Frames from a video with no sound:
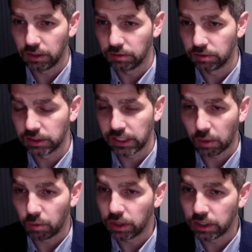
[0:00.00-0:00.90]
stick
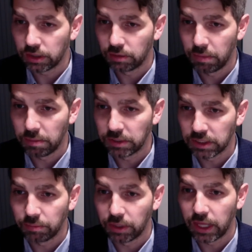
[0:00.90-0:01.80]
with maybe
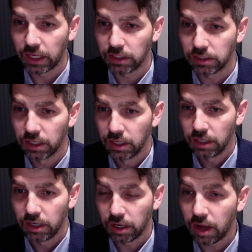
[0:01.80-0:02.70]
something that is
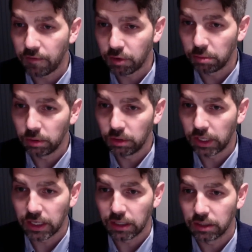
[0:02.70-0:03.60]
uncomfortable
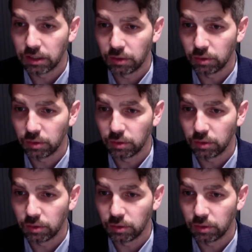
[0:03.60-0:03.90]
and to